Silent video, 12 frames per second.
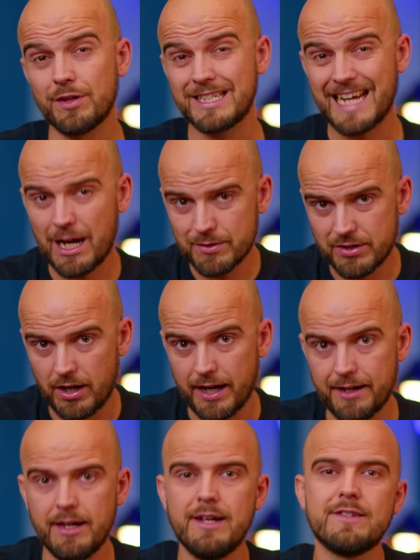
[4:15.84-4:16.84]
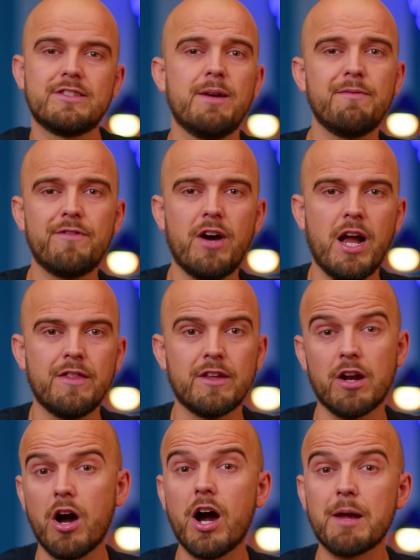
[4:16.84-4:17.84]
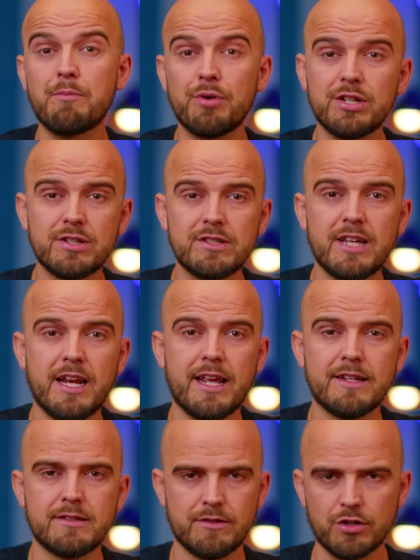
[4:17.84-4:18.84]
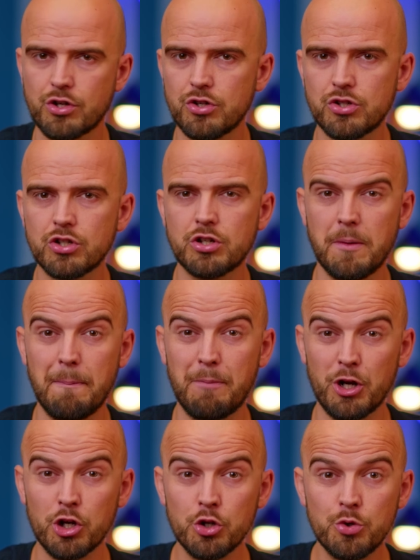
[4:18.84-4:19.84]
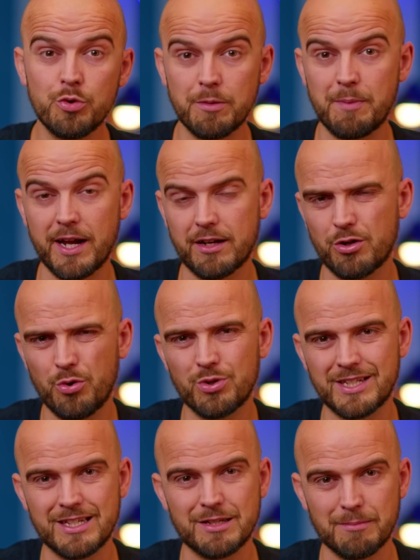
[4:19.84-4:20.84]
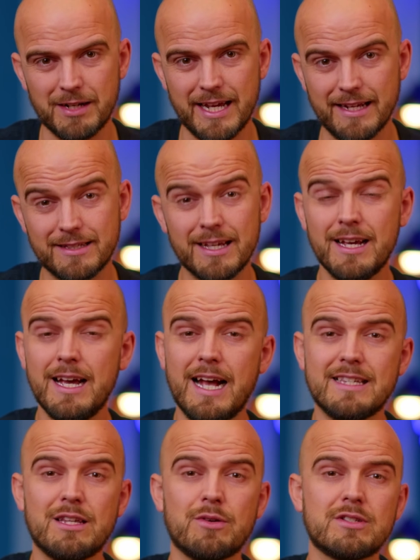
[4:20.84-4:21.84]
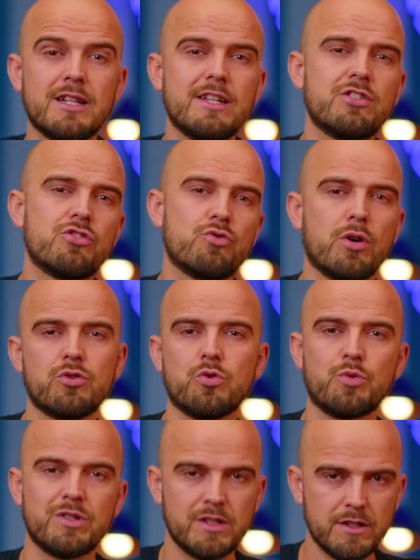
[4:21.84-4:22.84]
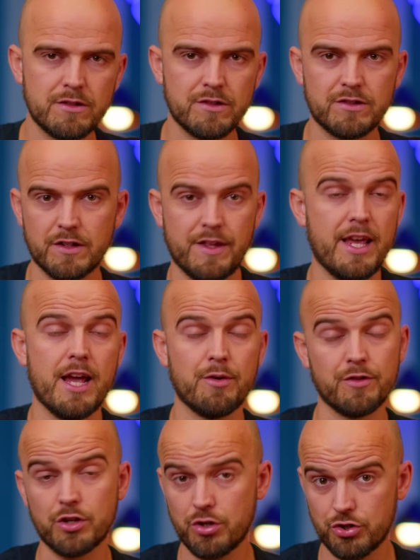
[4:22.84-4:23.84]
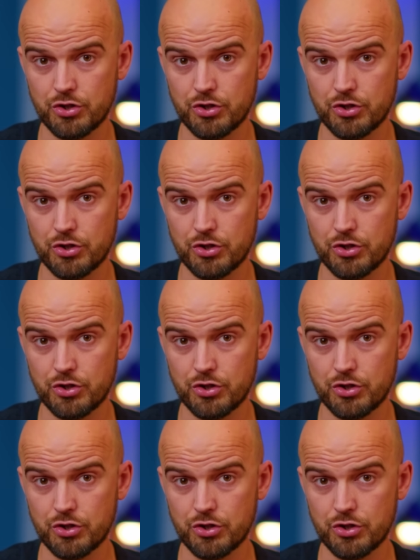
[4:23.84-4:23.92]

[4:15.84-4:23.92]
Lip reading: On the downside, some find that at high pressure settings, the cushion can balloon a bit, causing some leaks, as there is less structural resistance to the air in the